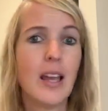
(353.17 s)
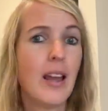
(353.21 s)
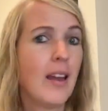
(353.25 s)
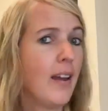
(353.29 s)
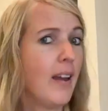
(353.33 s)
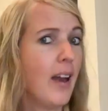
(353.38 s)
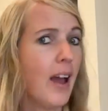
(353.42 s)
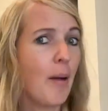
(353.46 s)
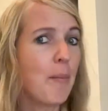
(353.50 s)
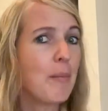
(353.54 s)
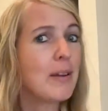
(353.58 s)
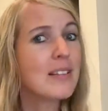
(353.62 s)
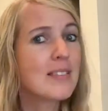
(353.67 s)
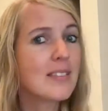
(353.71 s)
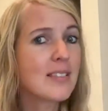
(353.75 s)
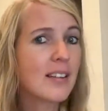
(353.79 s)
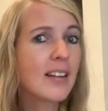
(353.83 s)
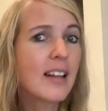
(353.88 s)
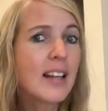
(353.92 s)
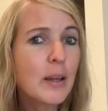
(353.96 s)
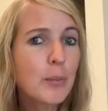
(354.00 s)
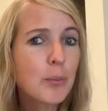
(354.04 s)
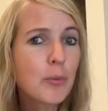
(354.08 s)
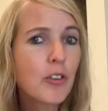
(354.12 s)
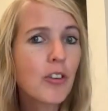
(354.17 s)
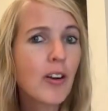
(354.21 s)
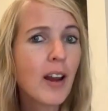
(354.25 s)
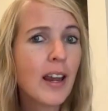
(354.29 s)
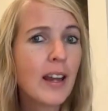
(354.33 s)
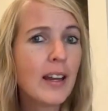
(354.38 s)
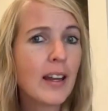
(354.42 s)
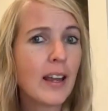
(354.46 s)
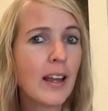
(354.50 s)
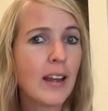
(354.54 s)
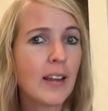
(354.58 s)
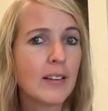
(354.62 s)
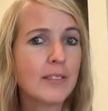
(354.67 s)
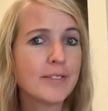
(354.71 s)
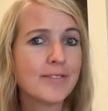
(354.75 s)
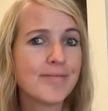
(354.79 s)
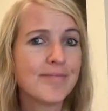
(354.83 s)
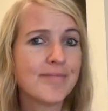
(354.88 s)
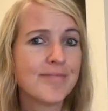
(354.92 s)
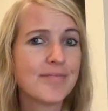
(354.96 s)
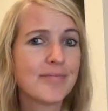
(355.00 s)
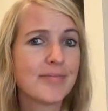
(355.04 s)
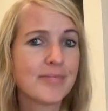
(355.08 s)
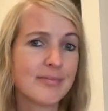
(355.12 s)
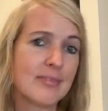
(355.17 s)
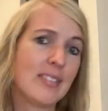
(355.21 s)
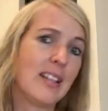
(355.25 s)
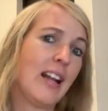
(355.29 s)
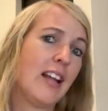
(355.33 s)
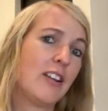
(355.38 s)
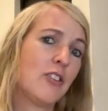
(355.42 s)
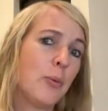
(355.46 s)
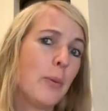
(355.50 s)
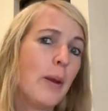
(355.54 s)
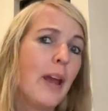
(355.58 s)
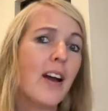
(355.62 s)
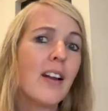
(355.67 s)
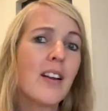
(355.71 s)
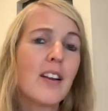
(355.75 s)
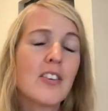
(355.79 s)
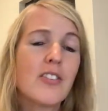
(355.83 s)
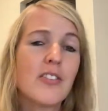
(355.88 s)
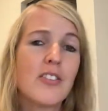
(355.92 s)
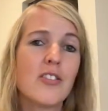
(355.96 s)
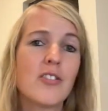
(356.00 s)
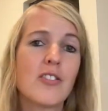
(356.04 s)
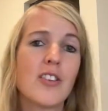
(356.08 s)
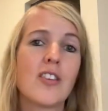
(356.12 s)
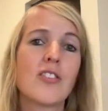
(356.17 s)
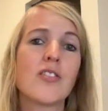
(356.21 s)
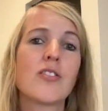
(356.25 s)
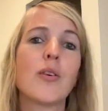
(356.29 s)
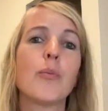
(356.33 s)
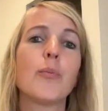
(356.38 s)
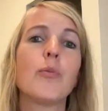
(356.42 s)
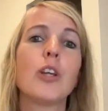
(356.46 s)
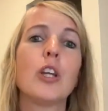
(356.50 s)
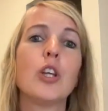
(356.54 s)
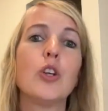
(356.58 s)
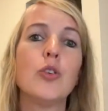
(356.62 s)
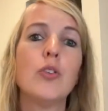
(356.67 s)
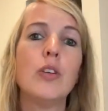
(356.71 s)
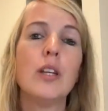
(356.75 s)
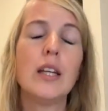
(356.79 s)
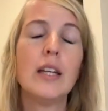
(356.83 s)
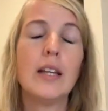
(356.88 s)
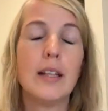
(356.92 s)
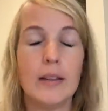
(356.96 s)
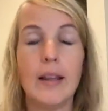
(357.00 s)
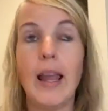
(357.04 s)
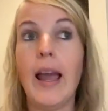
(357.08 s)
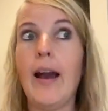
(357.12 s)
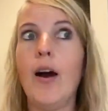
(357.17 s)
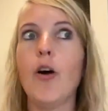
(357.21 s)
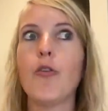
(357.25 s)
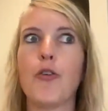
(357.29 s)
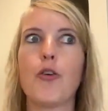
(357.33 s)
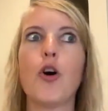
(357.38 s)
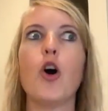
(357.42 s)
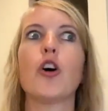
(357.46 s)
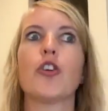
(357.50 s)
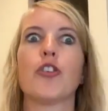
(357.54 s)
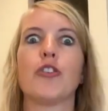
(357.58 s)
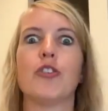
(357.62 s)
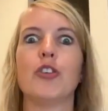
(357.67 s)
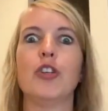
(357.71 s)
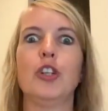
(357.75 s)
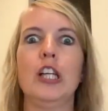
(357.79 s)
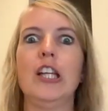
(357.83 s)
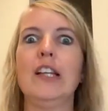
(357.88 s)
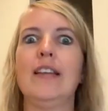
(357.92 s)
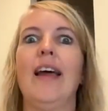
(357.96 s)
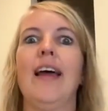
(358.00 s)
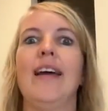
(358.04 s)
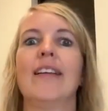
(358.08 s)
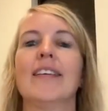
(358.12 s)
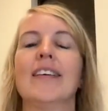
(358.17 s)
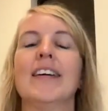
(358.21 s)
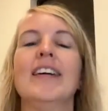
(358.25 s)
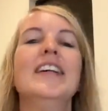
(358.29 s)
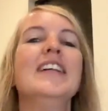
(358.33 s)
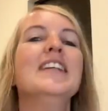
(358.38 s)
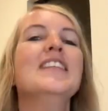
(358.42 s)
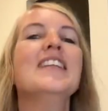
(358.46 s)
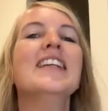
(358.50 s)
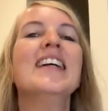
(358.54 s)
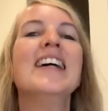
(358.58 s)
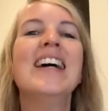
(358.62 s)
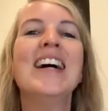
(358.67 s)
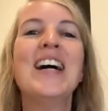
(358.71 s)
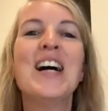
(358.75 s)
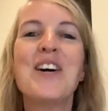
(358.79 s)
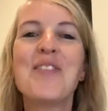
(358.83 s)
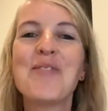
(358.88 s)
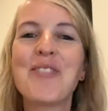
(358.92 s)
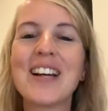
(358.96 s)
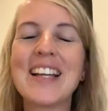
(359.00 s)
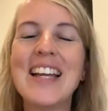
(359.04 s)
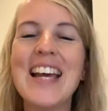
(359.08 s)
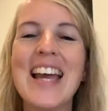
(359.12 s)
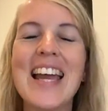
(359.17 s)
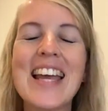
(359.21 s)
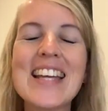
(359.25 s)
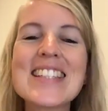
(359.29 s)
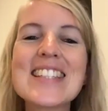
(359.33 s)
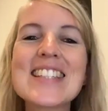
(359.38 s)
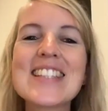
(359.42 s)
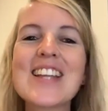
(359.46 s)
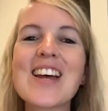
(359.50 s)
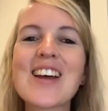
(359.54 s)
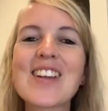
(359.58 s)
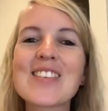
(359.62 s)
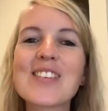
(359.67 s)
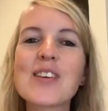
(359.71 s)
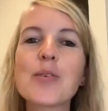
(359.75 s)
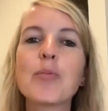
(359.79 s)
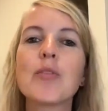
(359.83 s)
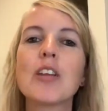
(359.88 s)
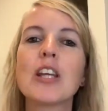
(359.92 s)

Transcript: I mean, sleep training, let's be honest, is not something you need. Yeah, of course you need that. But it's not something